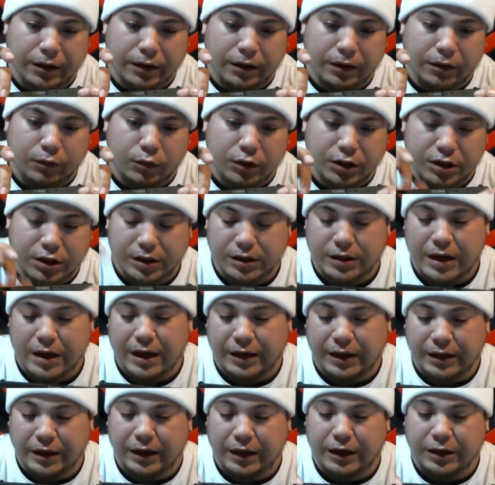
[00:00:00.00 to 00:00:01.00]
which is, I
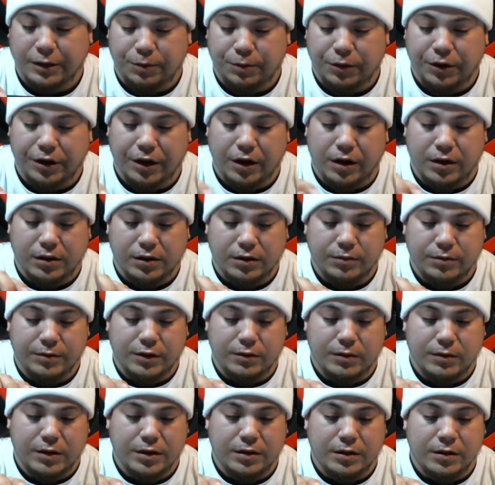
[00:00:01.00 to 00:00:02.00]
think, is pretty awesome as
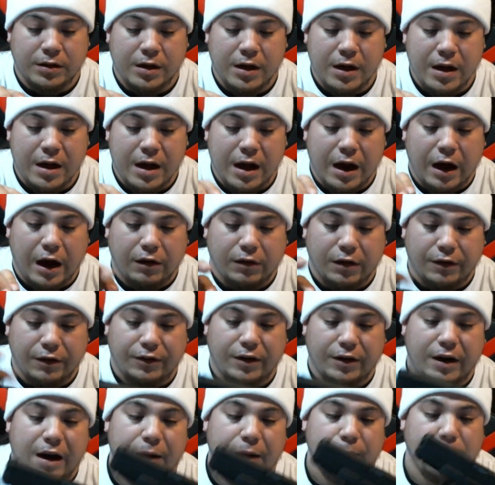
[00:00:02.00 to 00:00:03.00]
well.
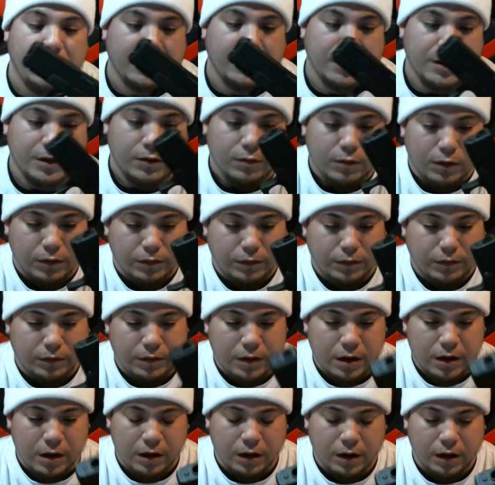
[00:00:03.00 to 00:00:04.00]
However, I bought this one.
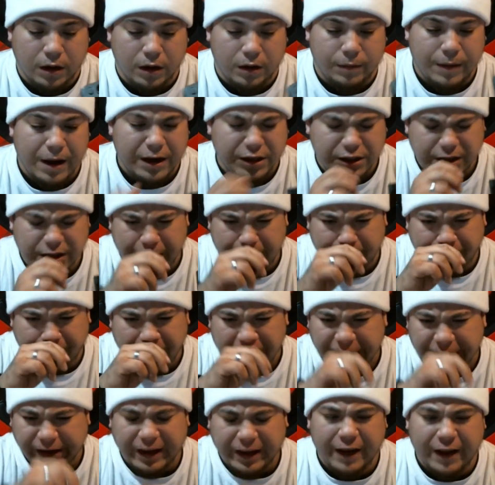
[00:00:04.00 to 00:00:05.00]
Actually, a
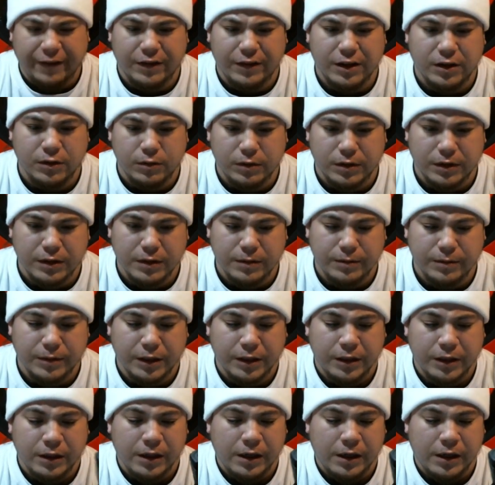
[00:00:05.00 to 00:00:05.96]
friend gave this one to me.